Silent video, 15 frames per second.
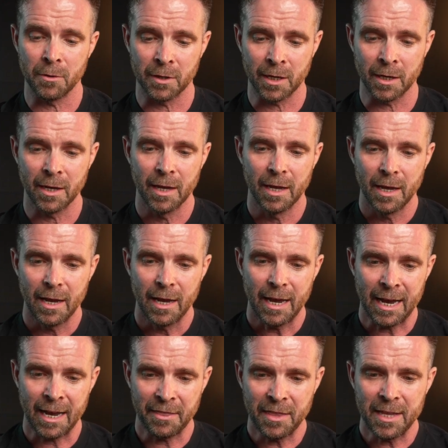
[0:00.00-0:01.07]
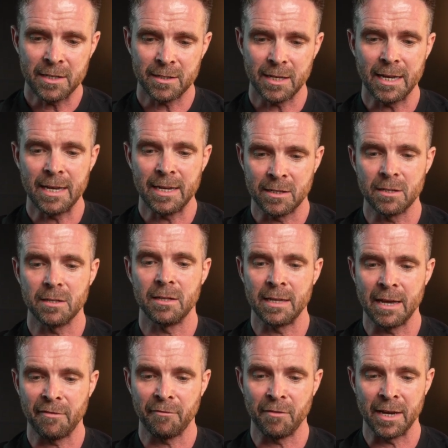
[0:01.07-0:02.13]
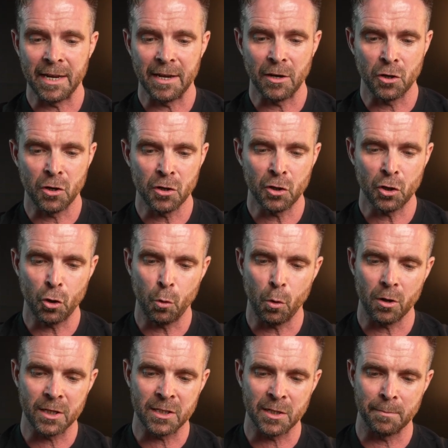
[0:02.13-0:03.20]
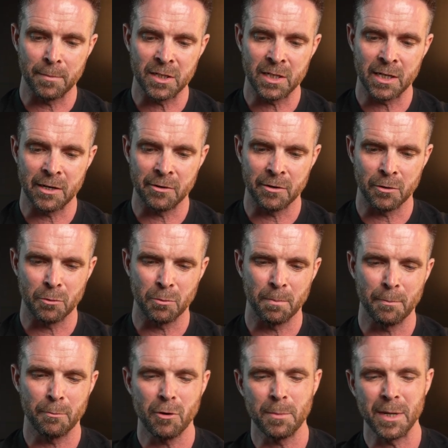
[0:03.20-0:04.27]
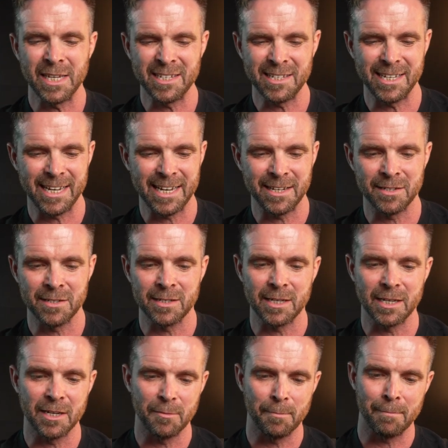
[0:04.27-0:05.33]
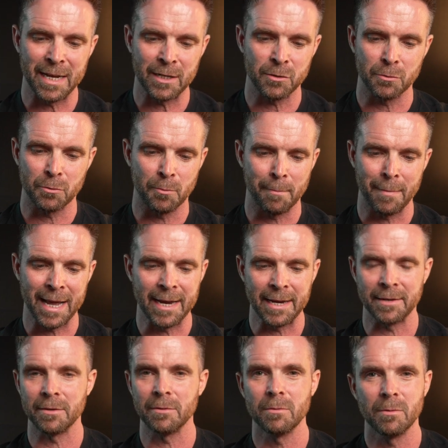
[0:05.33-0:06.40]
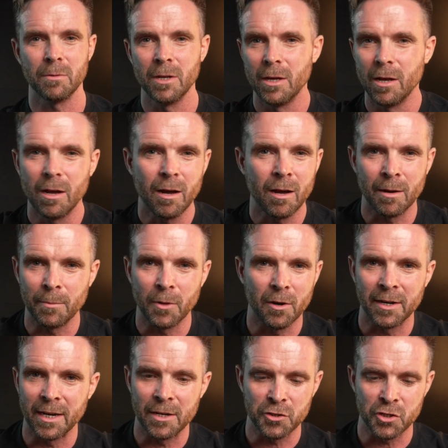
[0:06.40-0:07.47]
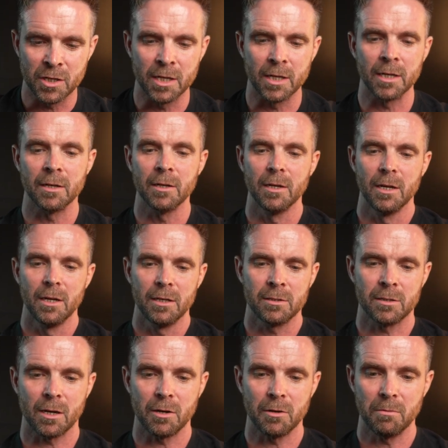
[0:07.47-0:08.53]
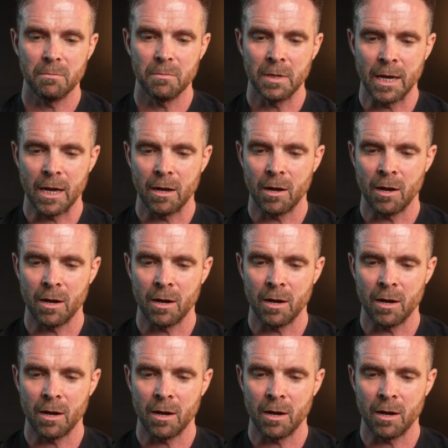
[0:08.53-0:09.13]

on it. And this is definitely good quality material, probably CNC metal made. I'm not an engineer. So yeah,